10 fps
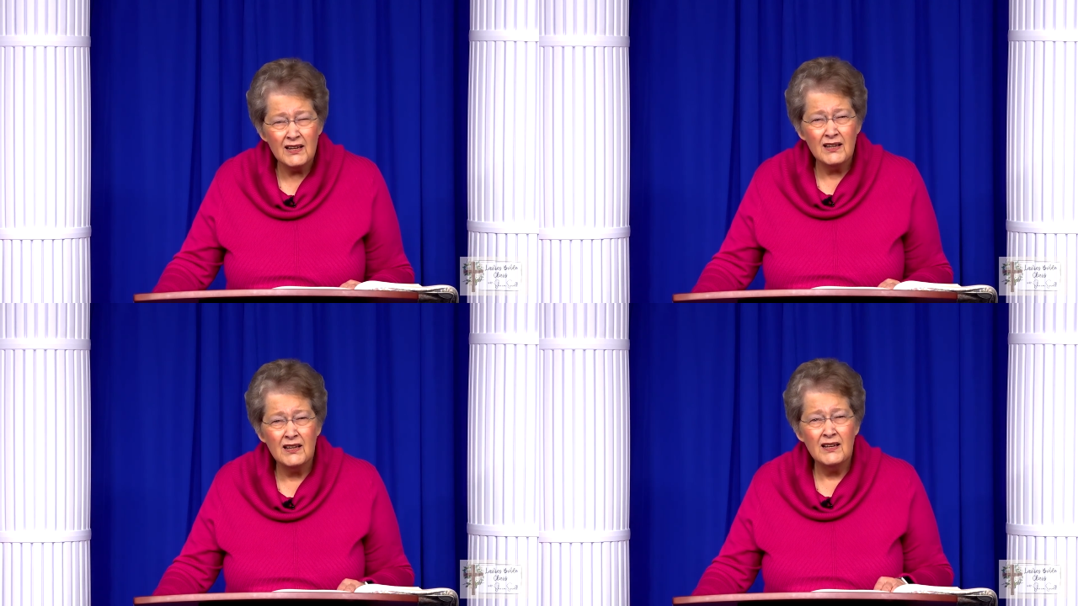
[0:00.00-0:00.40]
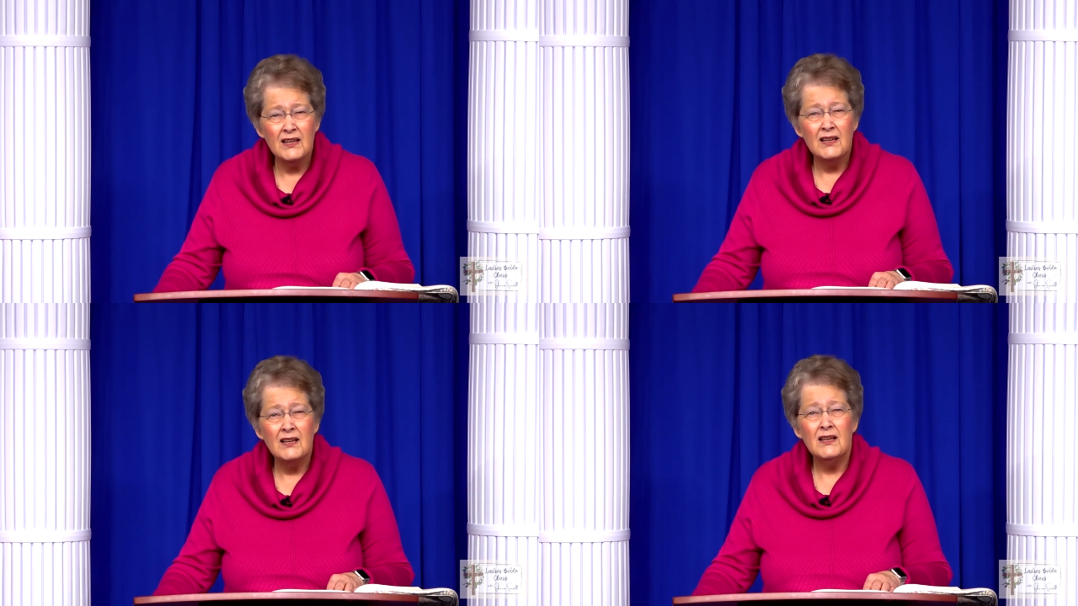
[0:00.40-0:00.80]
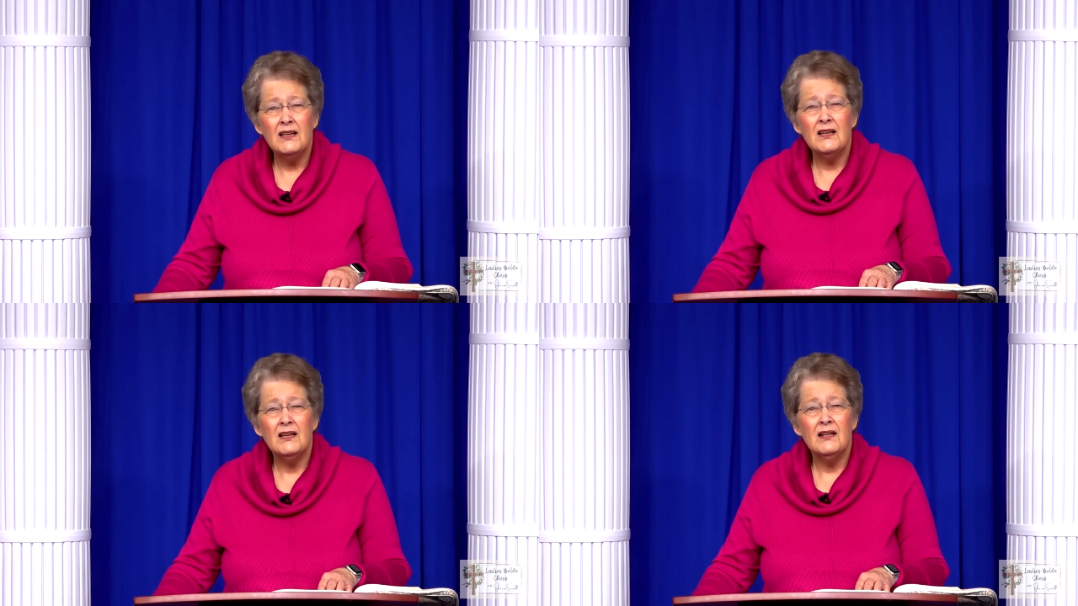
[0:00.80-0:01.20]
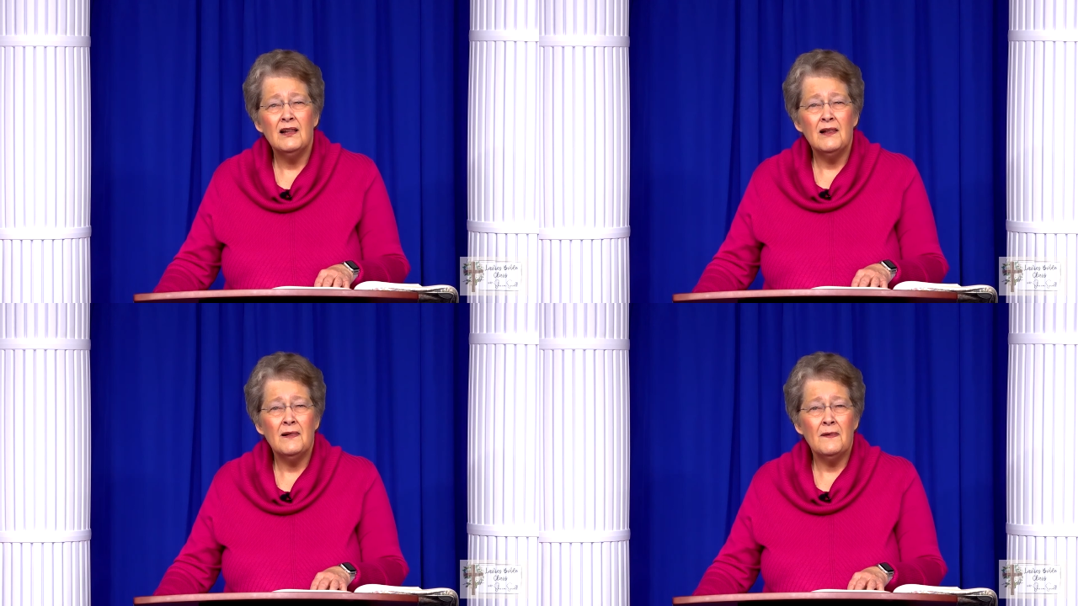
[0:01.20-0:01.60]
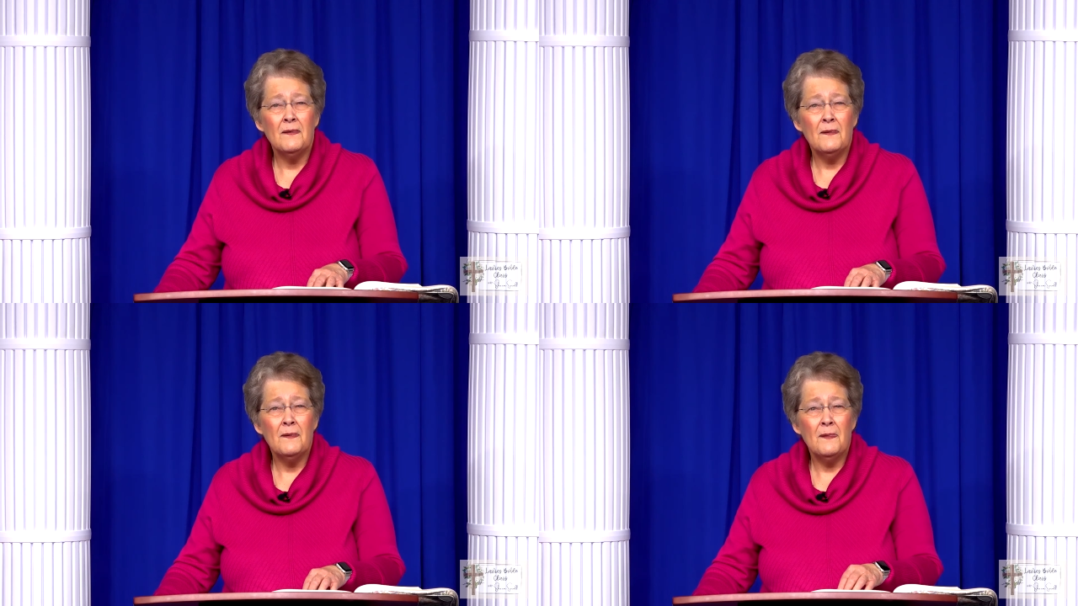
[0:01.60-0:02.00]

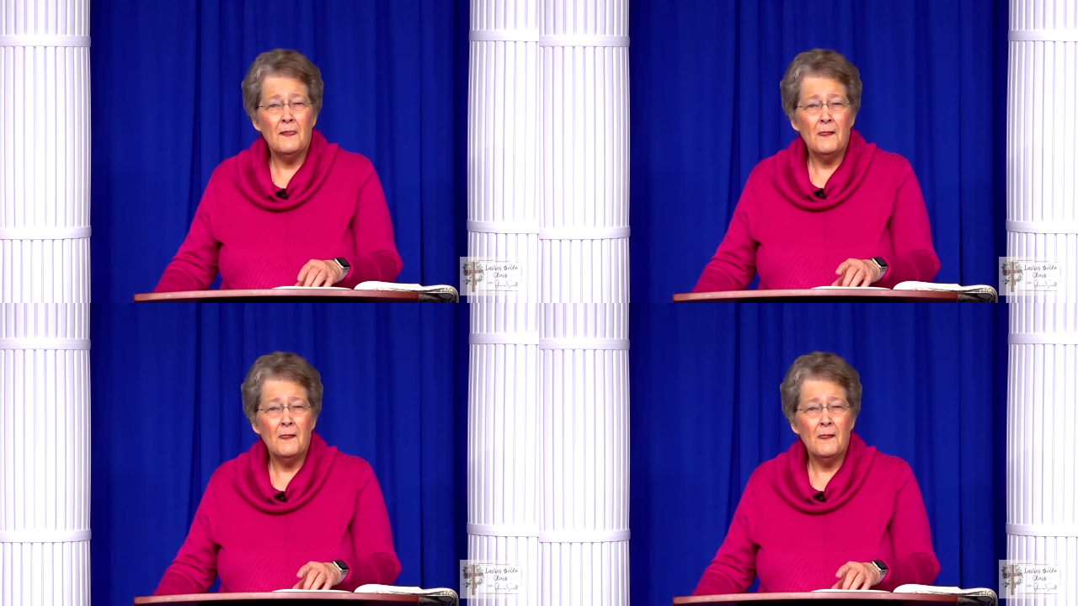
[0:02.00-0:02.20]
(silence)